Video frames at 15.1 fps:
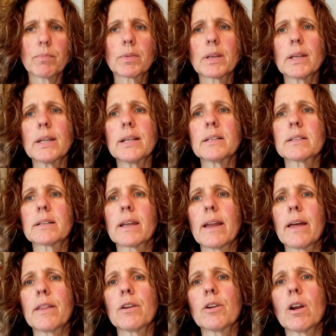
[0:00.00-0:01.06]
getting
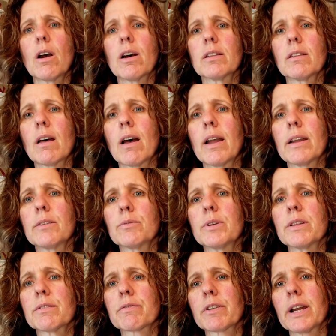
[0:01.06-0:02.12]
together online
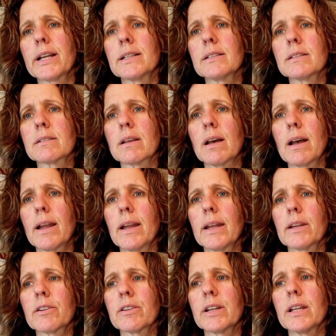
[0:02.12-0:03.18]
with friends.
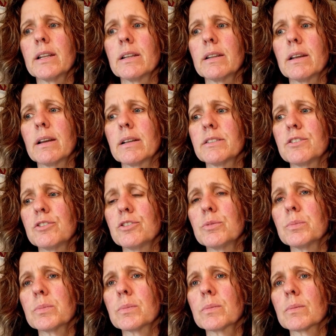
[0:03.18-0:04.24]
I created a
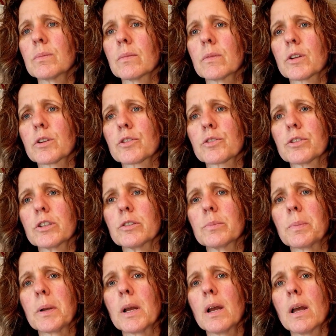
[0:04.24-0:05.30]
Zoom group
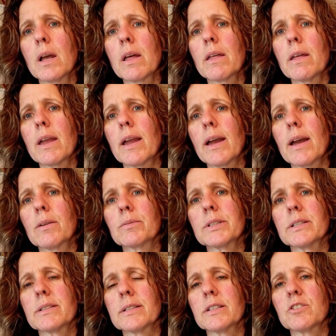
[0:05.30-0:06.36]
and we
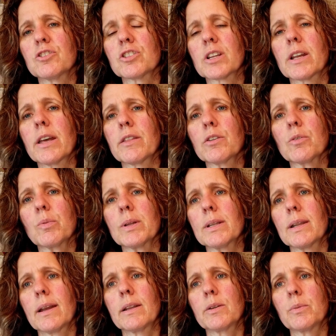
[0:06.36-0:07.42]
stitch together one
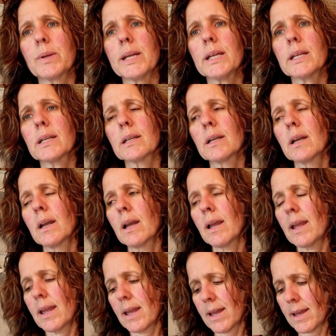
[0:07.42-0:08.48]
night a week.
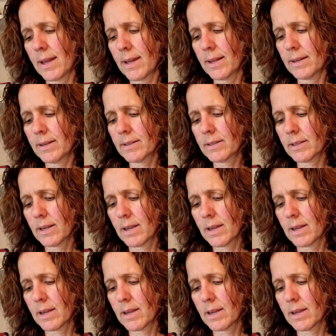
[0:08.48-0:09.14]
And